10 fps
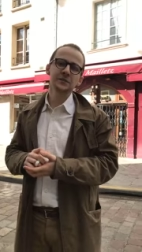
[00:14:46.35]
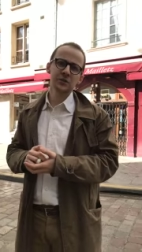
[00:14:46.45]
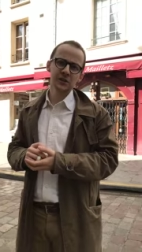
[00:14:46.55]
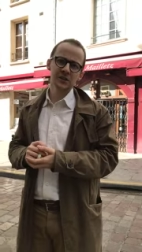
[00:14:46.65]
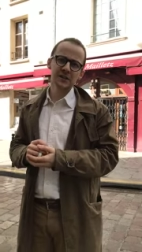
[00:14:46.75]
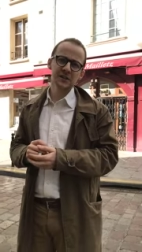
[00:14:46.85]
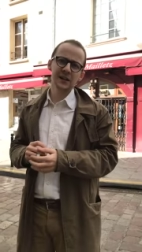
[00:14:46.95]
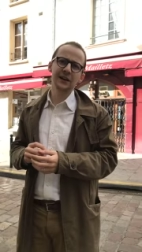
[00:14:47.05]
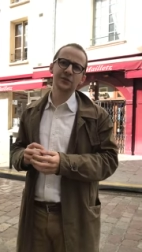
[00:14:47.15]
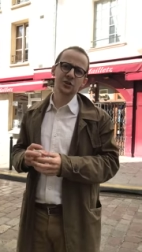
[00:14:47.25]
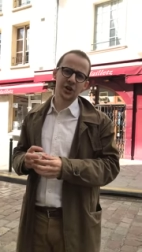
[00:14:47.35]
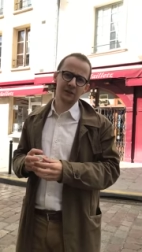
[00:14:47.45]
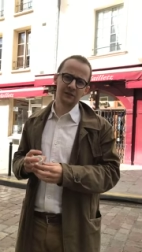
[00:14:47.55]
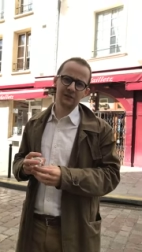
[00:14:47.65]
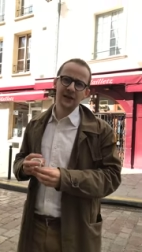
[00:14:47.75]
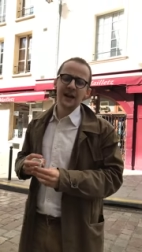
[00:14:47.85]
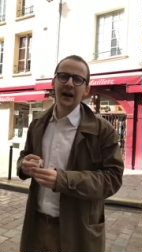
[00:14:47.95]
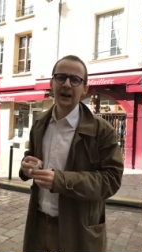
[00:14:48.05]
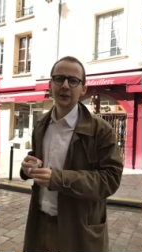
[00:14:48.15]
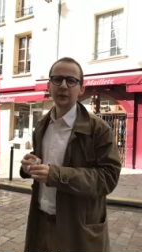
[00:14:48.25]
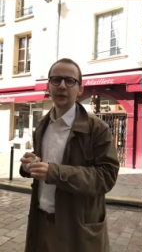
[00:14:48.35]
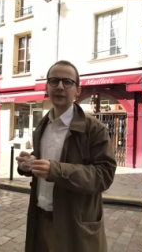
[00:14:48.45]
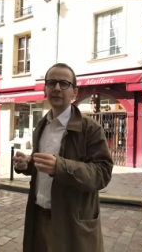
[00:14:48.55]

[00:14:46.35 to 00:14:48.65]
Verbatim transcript: of justice and a jail. And you have